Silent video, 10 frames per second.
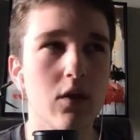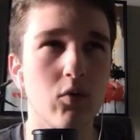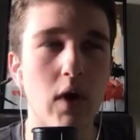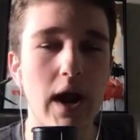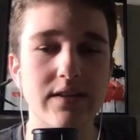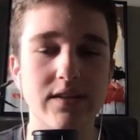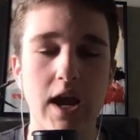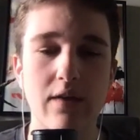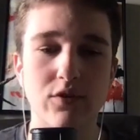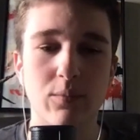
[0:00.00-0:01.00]
Ryan's going to
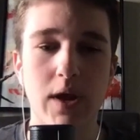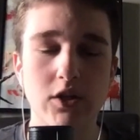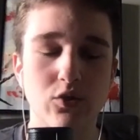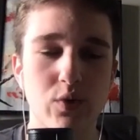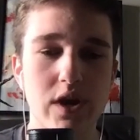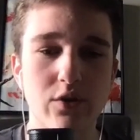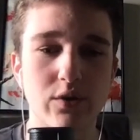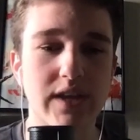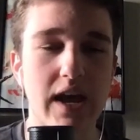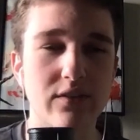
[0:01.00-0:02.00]
have surpassed 300,000.